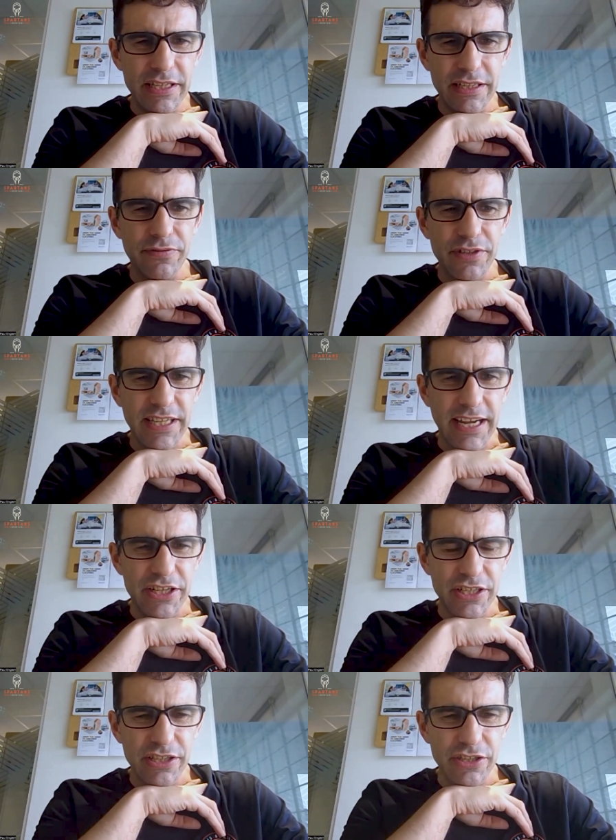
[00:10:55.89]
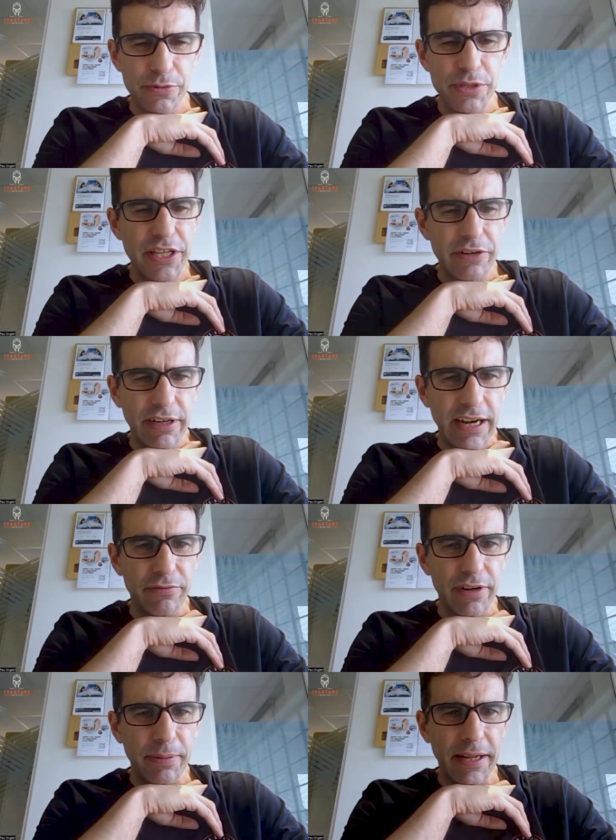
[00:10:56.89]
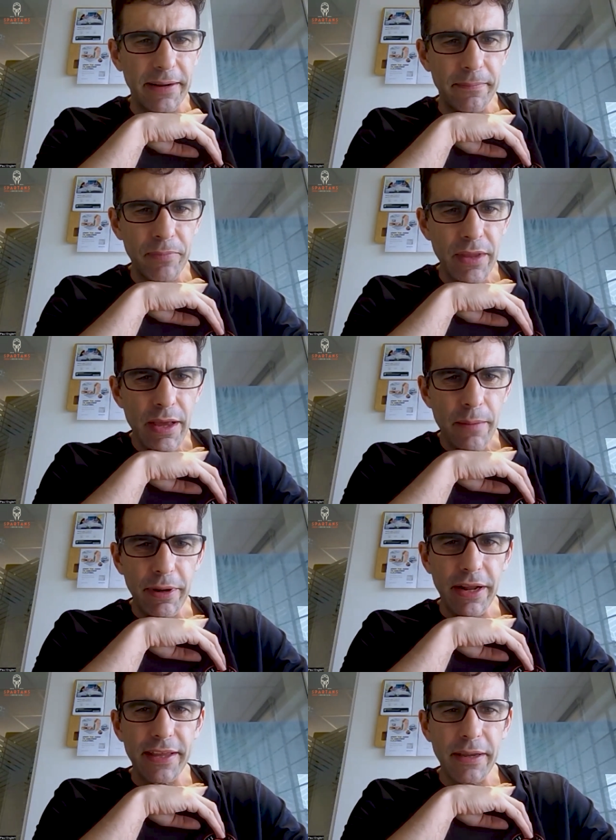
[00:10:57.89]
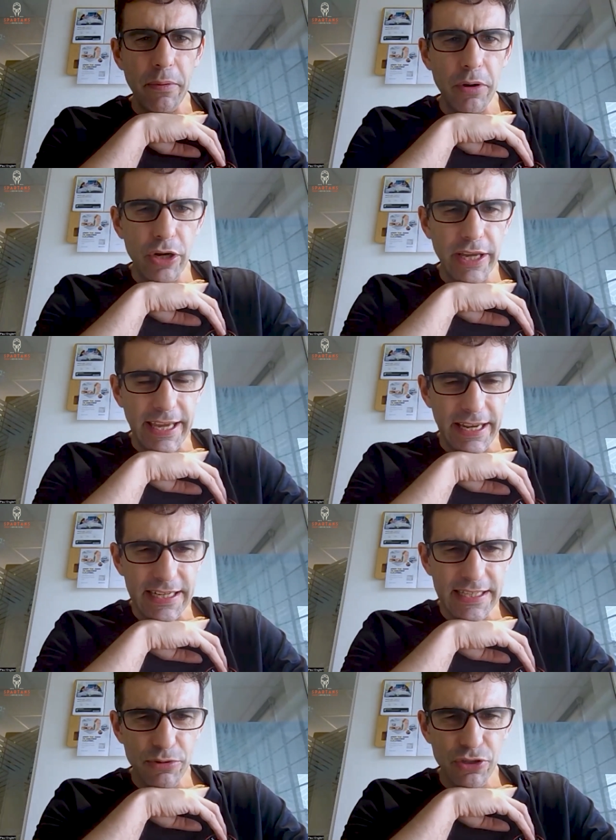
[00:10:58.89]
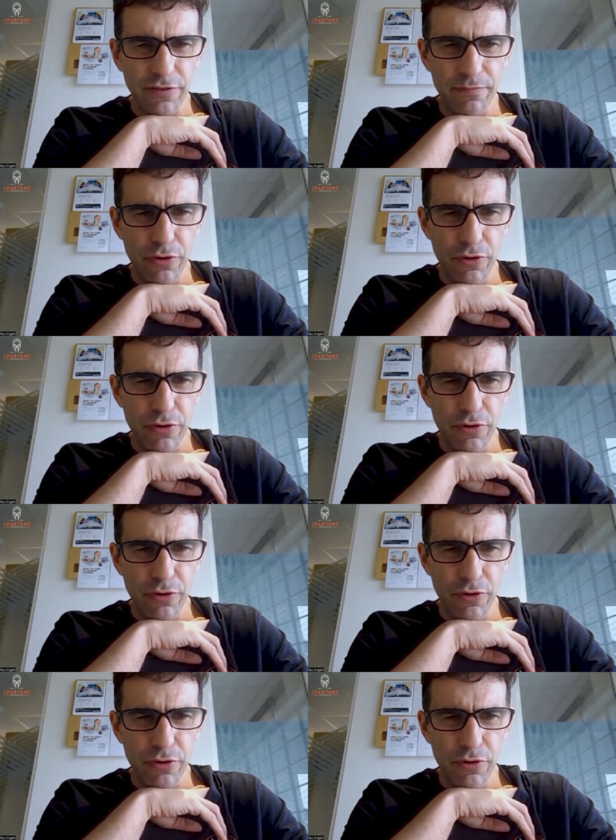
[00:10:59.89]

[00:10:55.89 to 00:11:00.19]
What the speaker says: at different stages in terms of their recovery plan. But I think getting some sort of